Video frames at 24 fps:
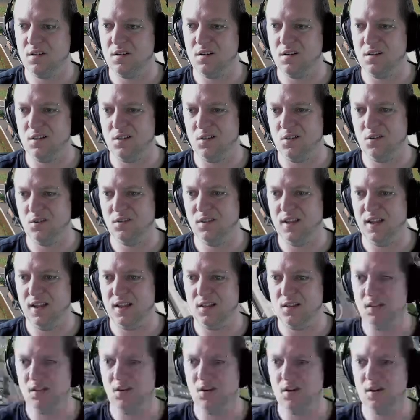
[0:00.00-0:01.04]
along
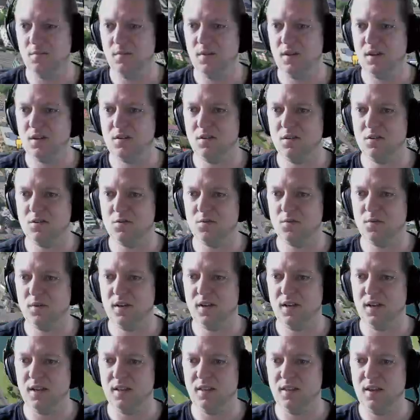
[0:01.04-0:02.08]
that line? Because
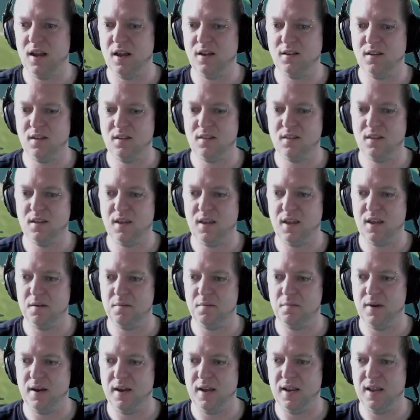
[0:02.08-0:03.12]
really, the only thing
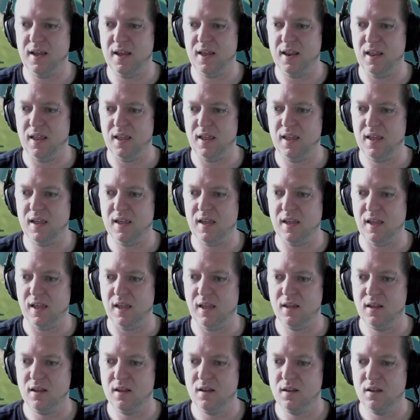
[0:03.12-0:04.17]
getting made out of
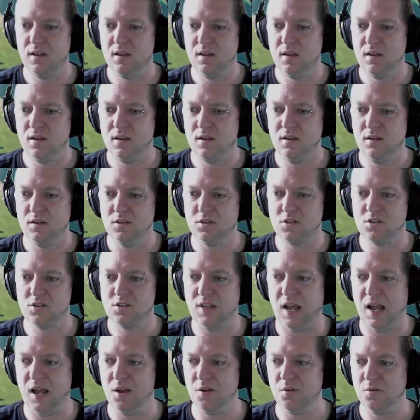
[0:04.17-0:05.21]
here is
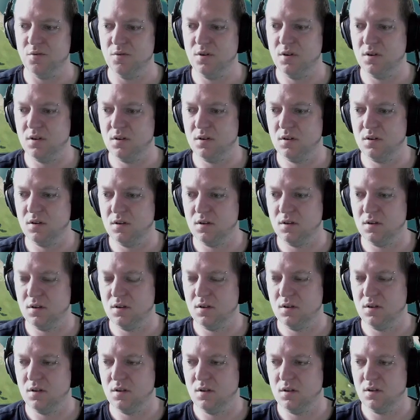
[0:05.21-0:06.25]
stone.
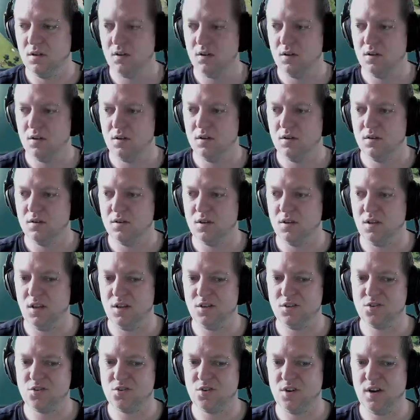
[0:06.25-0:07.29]
So
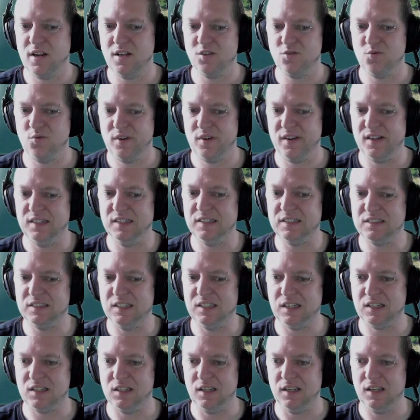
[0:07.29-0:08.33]
those trains
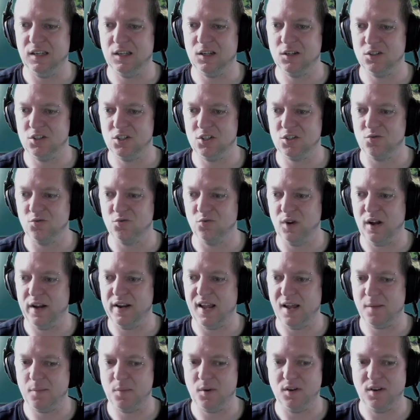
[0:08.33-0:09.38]
realistically could just run
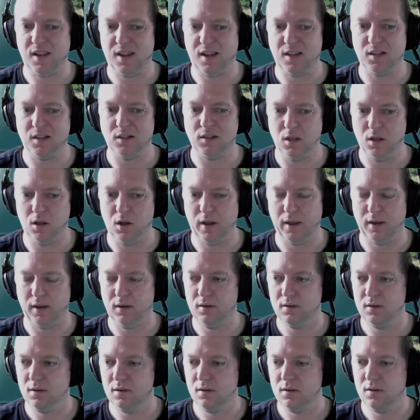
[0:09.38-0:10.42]
up and down the line.
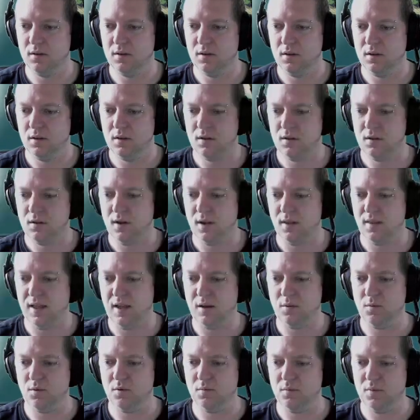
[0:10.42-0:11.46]
And
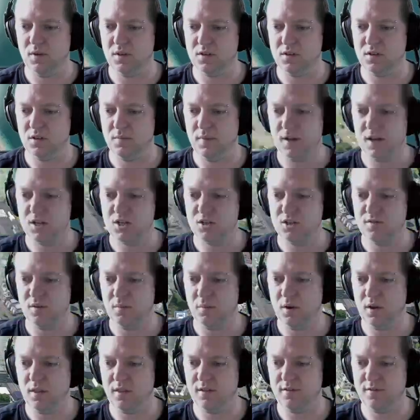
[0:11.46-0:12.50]
that wouldn't be too much of a
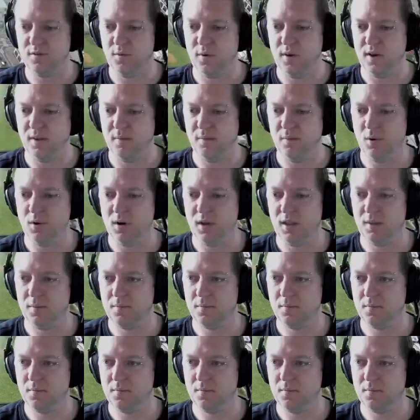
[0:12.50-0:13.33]
bother for anybody.